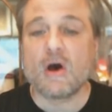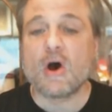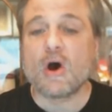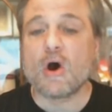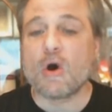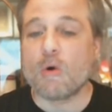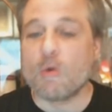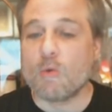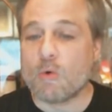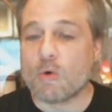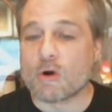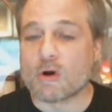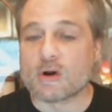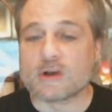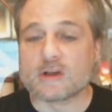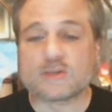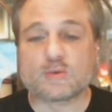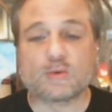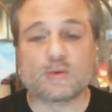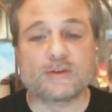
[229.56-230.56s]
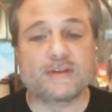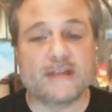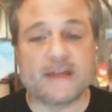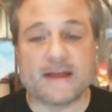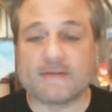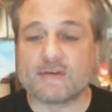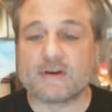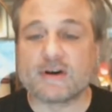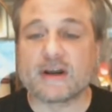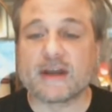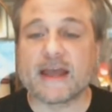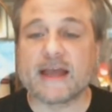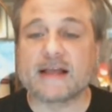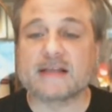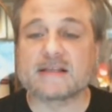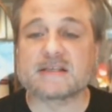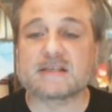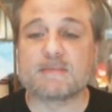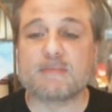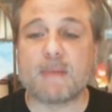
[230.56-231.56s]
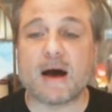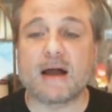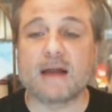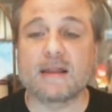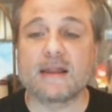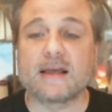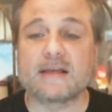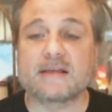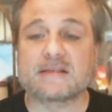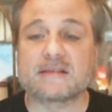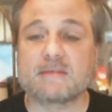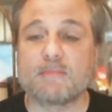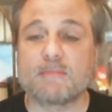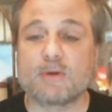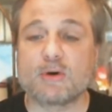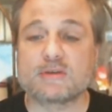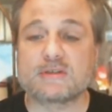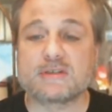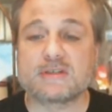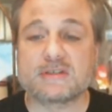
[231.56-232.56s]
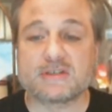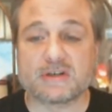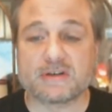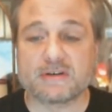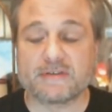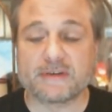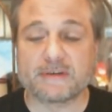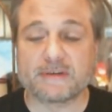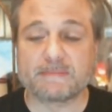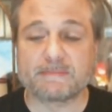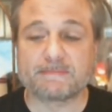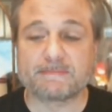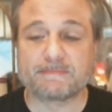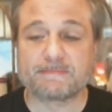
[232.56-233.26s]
Awards will never again spotlight the most deserving.